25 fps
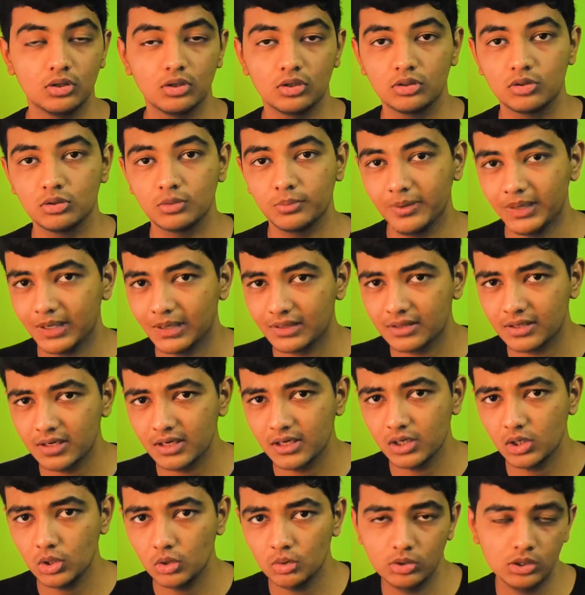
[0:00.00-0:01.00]
Super
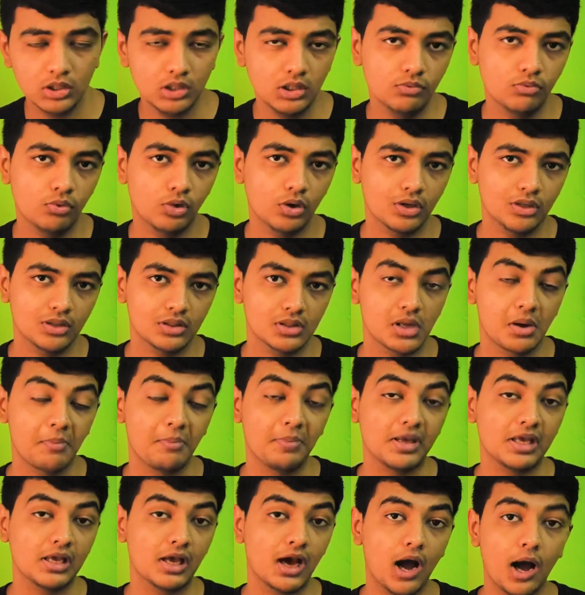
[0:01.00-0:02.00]
excited to see what is
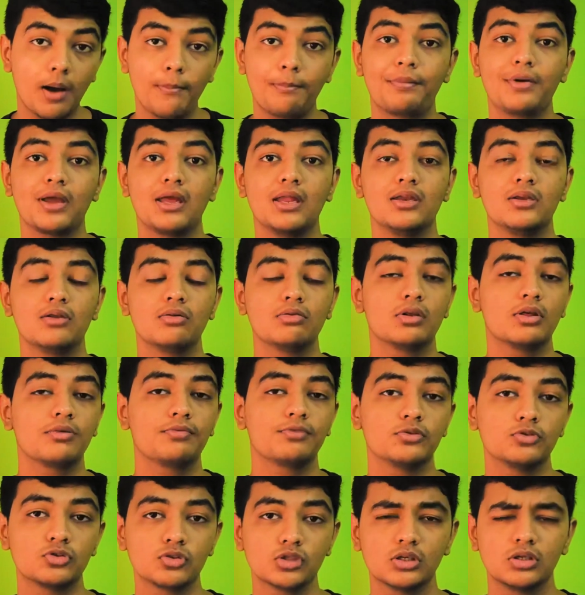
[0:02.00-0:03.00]
coming up into the
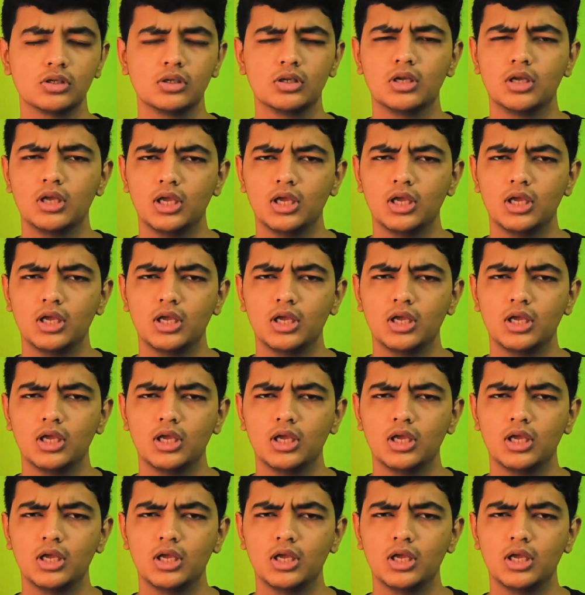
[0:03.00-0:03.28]
future.